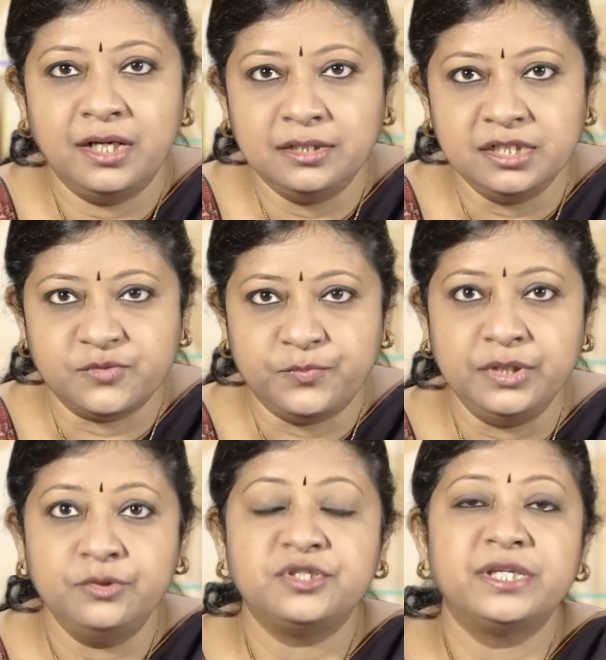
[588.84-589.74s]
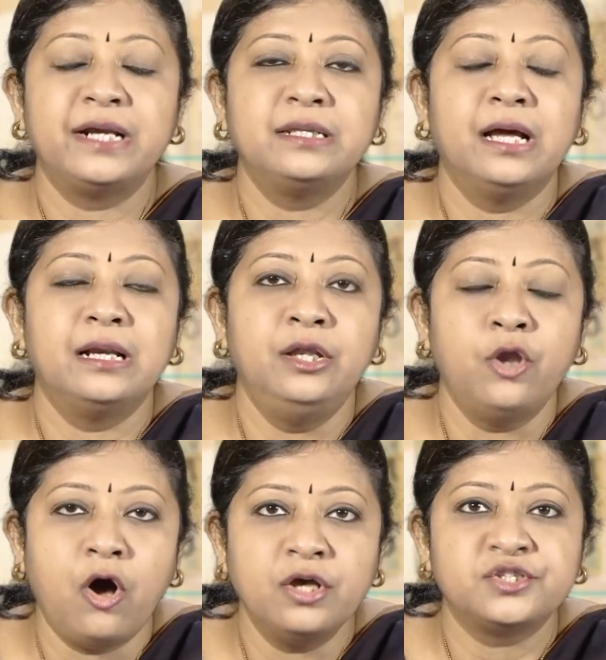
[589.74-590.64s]
disputes and the
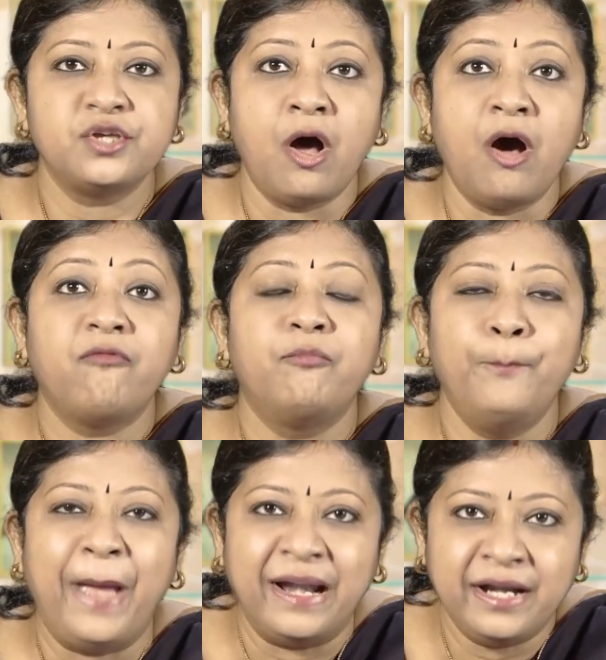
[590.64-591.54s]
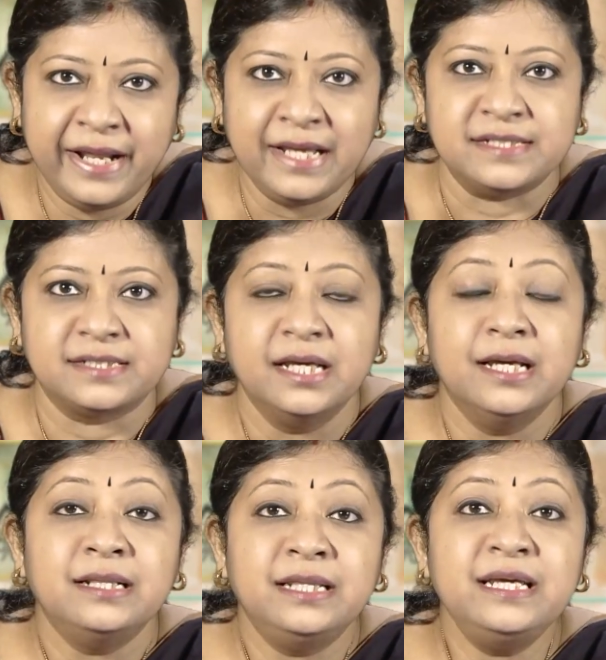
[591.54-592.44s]
loss of mandates,
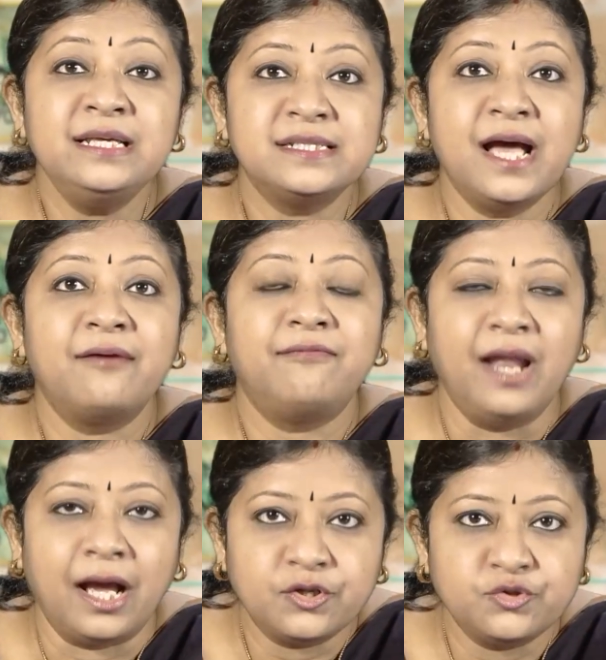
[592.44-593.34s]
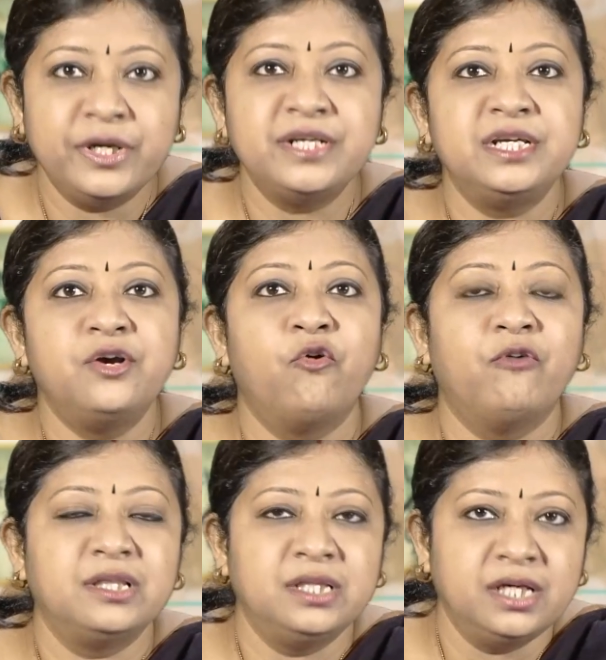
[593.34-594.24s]
these are fluctuating over the